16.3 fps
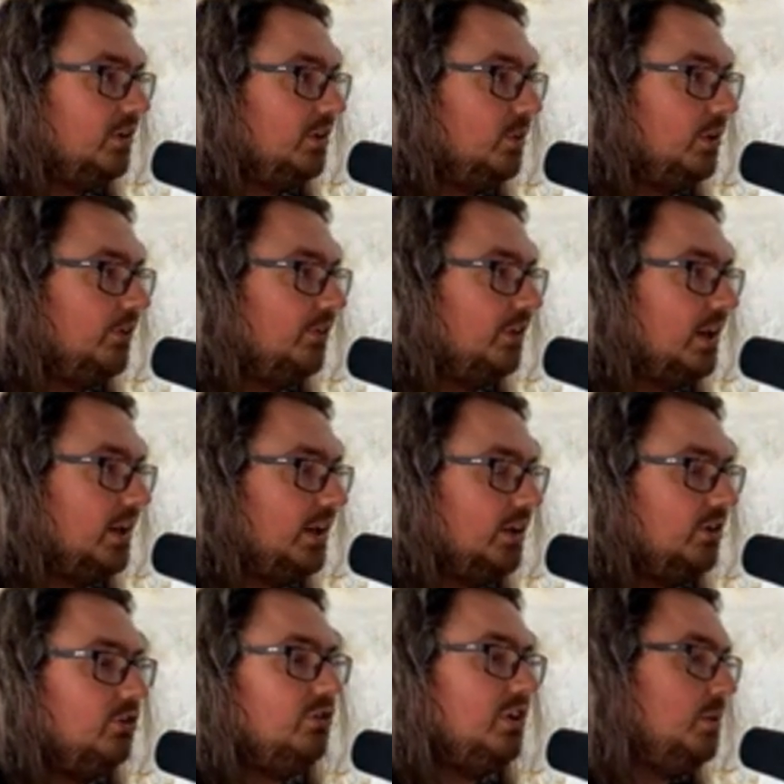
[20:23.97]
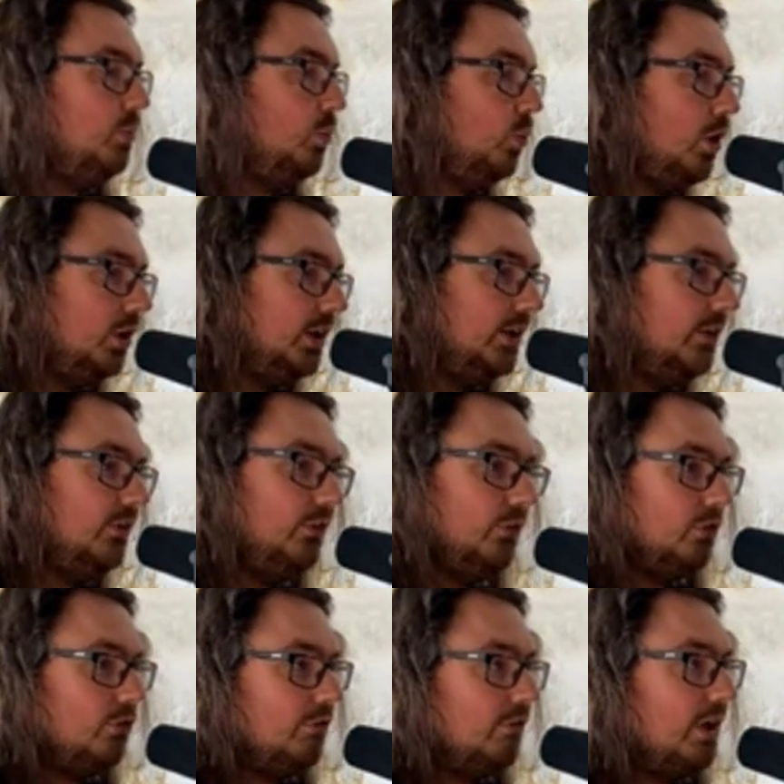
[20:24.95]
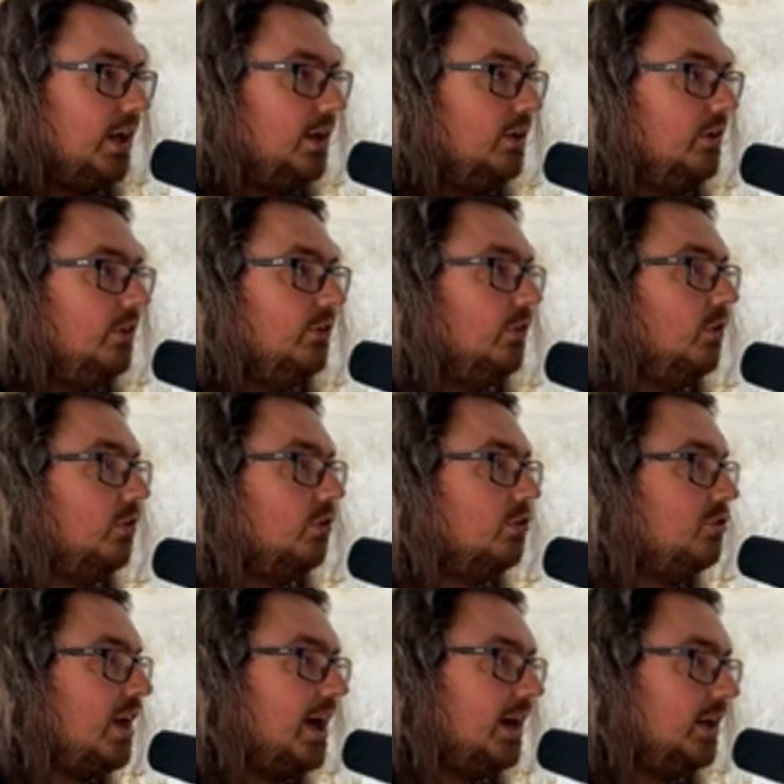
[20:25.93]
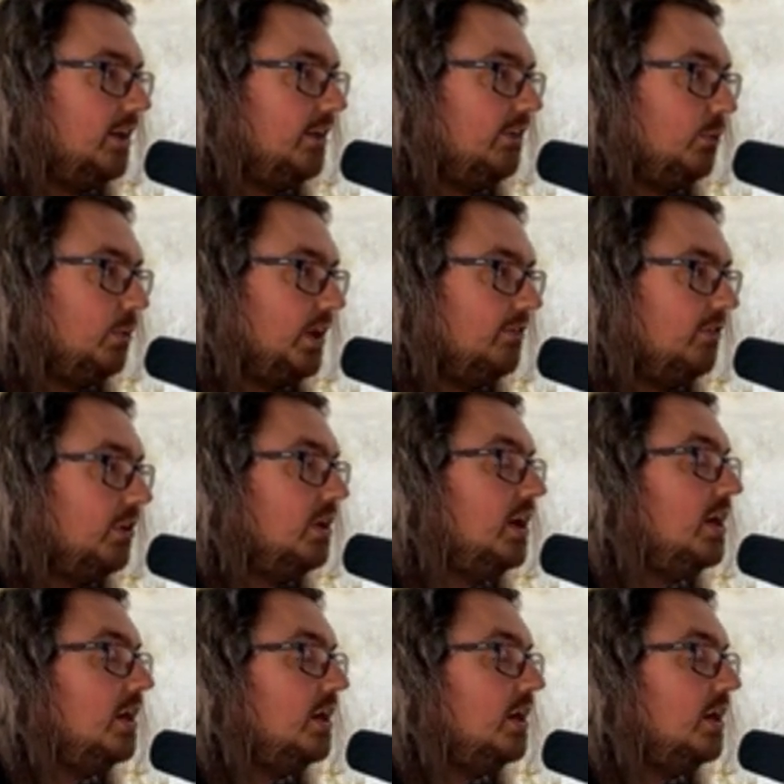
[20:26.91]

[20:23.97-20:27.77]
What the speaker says: and you are selling cheap wallets or trainers or jackets or whatever,